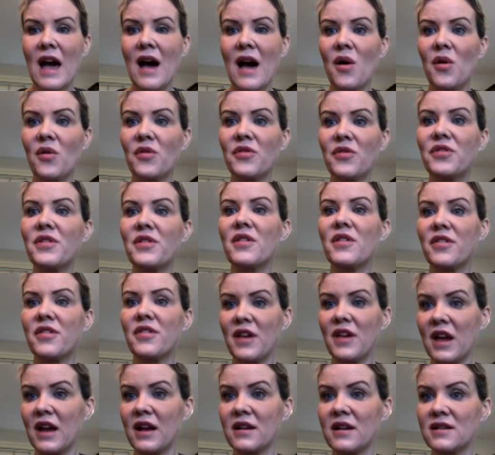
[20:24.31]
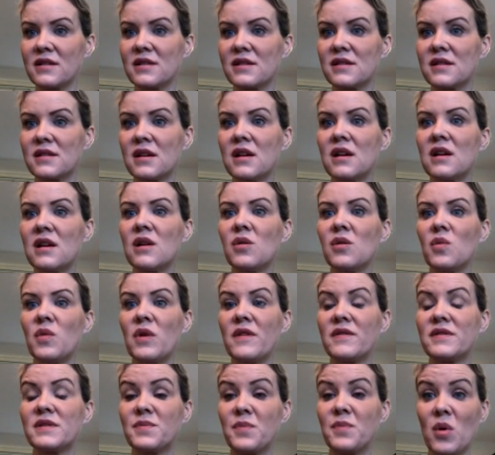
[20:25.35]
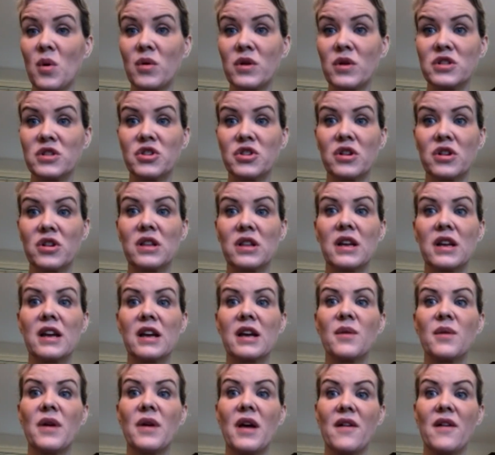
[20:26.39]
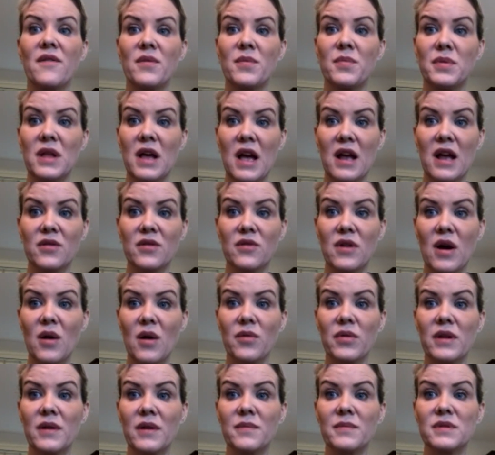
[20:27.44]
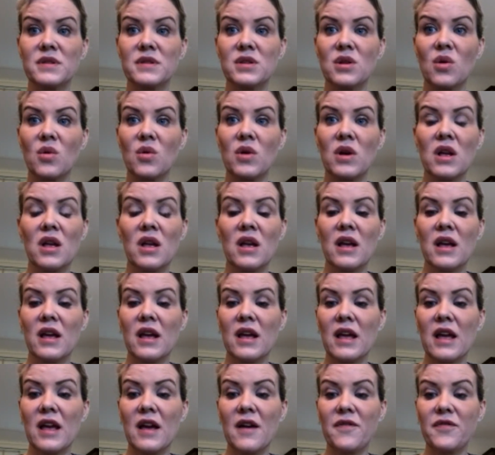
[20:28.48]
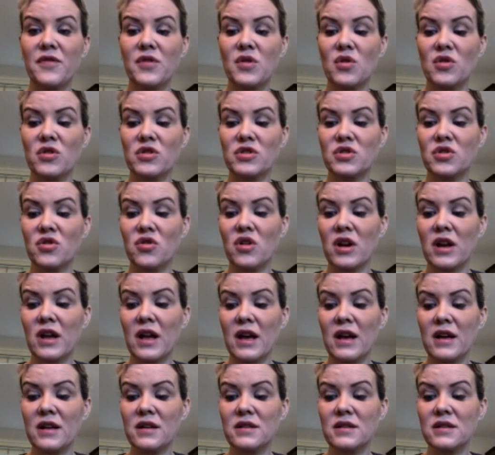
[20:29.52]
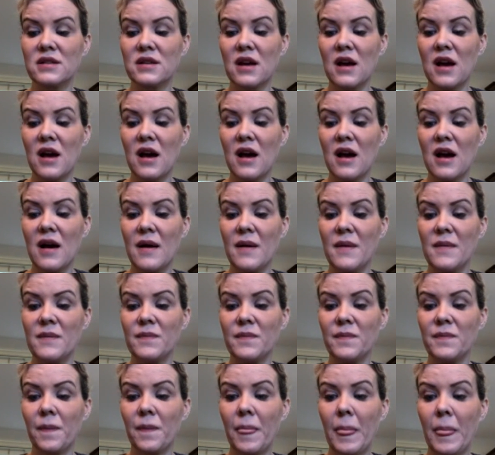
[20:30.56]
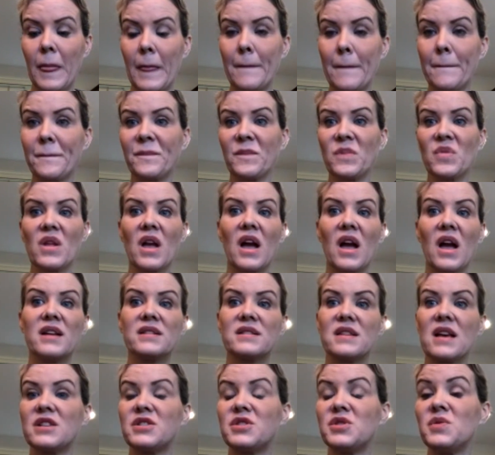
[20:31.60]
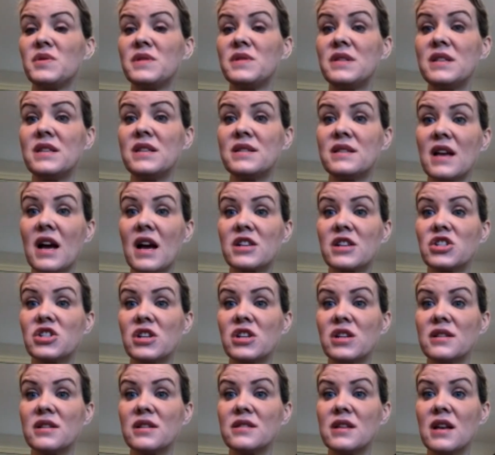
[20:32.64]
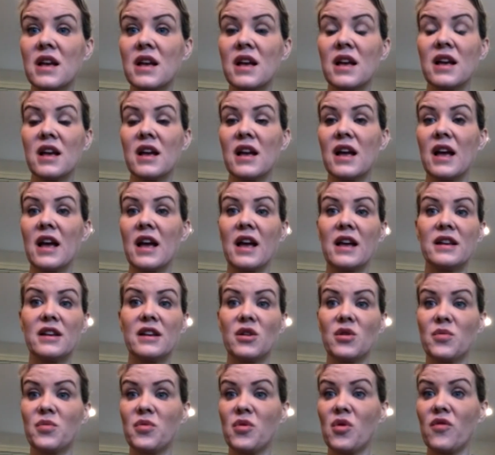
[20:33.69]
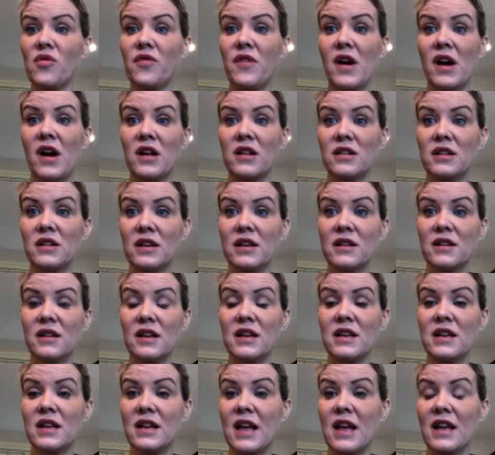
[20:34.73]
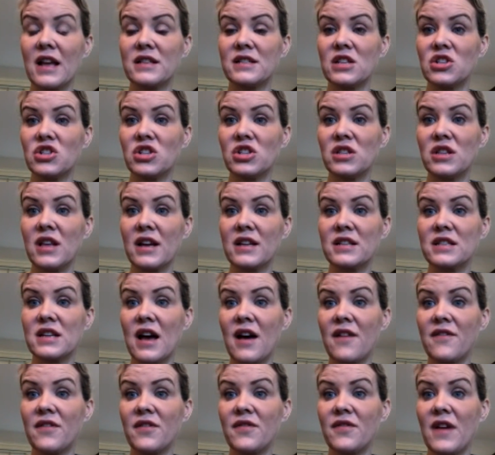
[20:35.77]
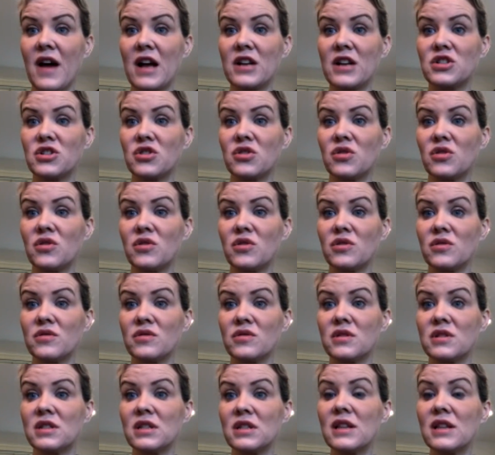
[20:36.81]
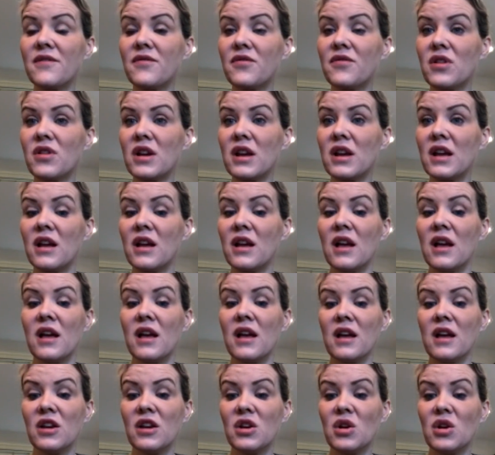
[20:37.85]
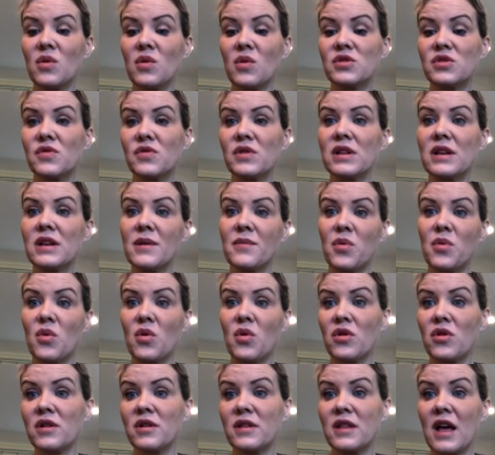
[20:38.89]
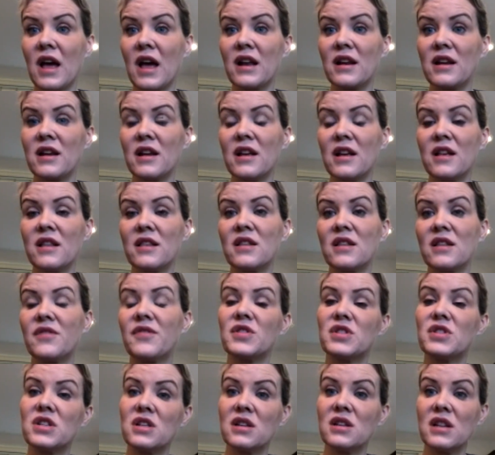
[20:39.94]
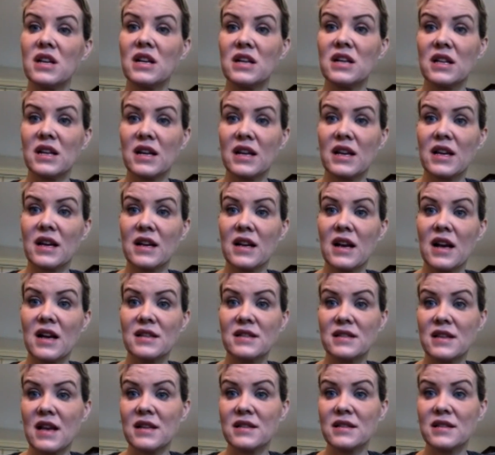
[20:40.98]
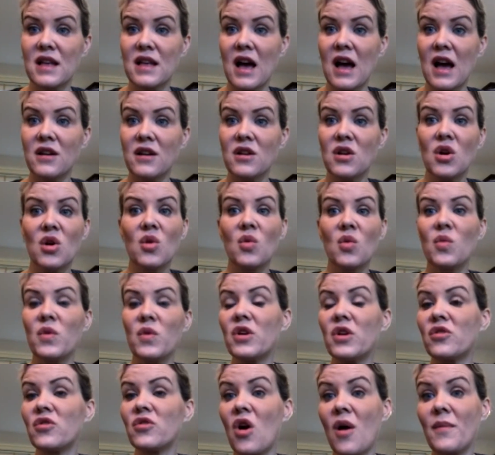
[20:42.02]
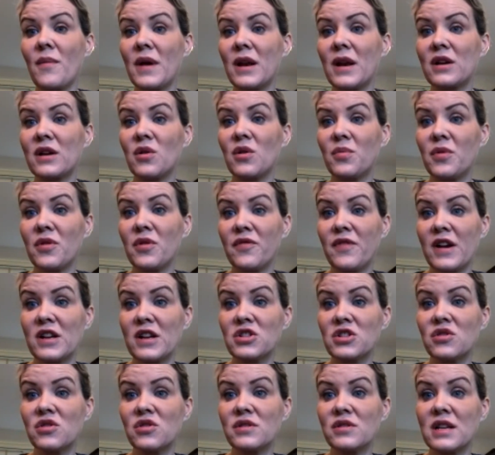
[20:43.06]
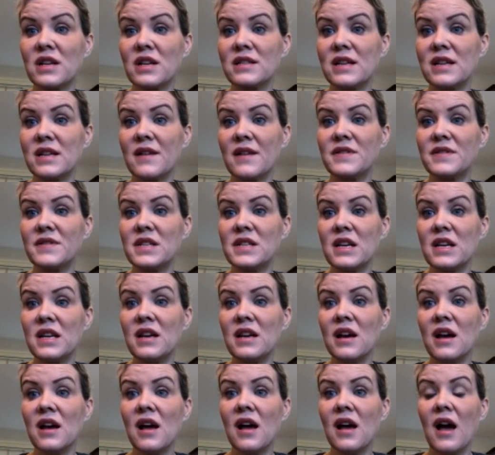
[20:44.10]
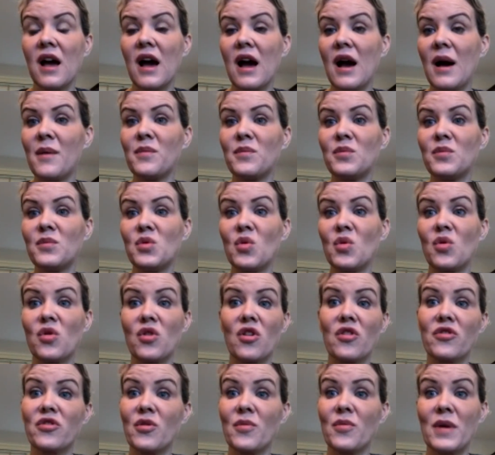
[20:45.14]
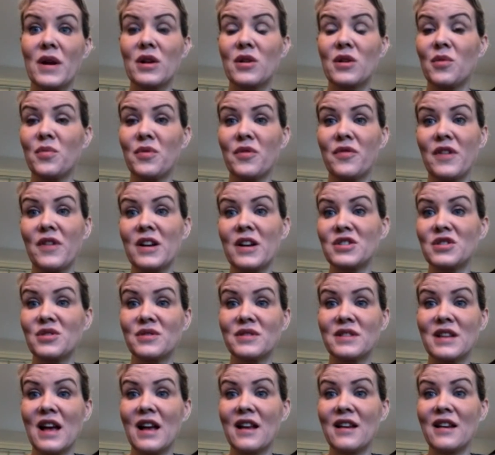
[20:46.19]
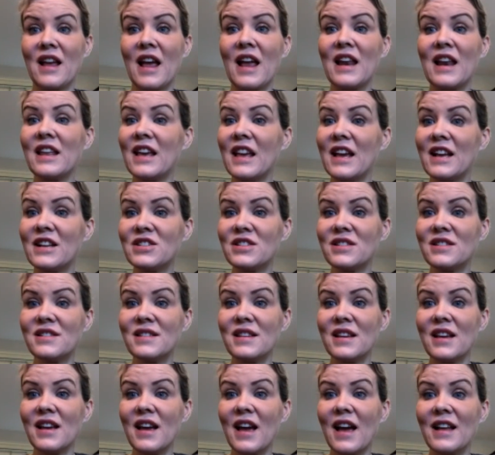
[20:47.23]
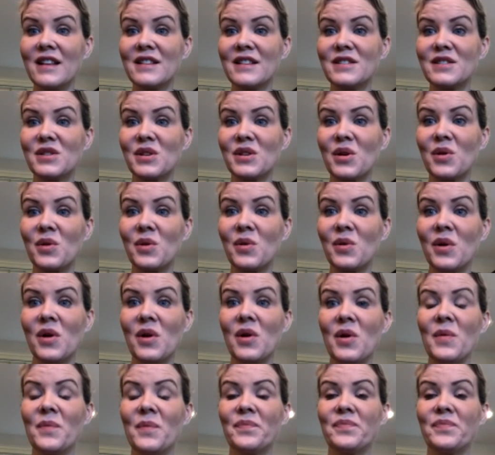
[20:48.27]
health things. We have spoken to your clinic and we have a plan around them. So if your surrogate has had 2 C-sections and in her profile it indicates that she'd like to have a vaginal delivery, it's really important that the fertility clinic assess that. We are not medical professionals at CFC, nor are there medical professionals at any agency. And so,